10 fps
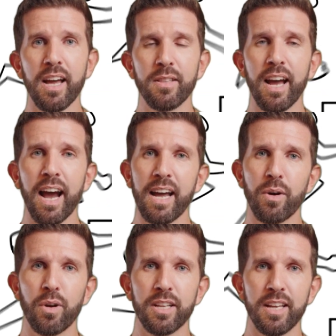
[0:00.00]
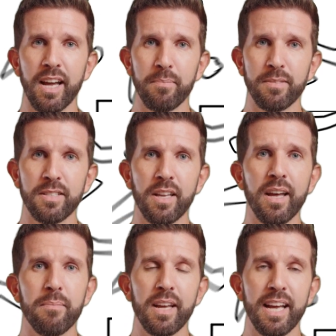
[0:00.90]
the higher one climbs,
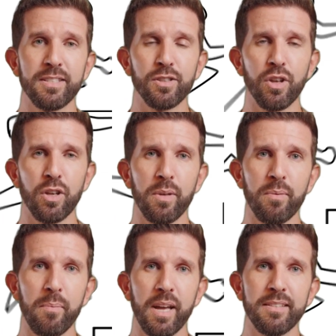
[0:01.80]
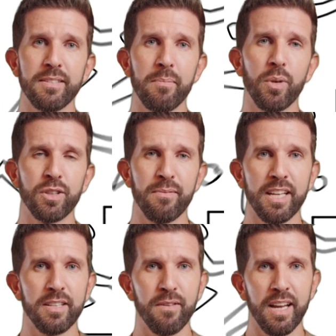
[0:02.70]
the less autonomy remains a
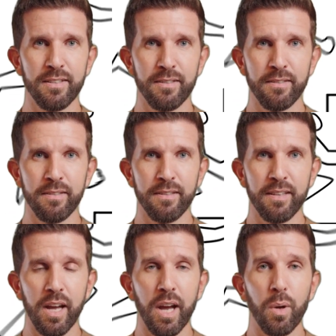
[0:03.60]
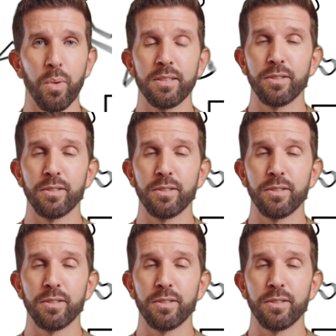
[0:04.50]
motivating factor. Once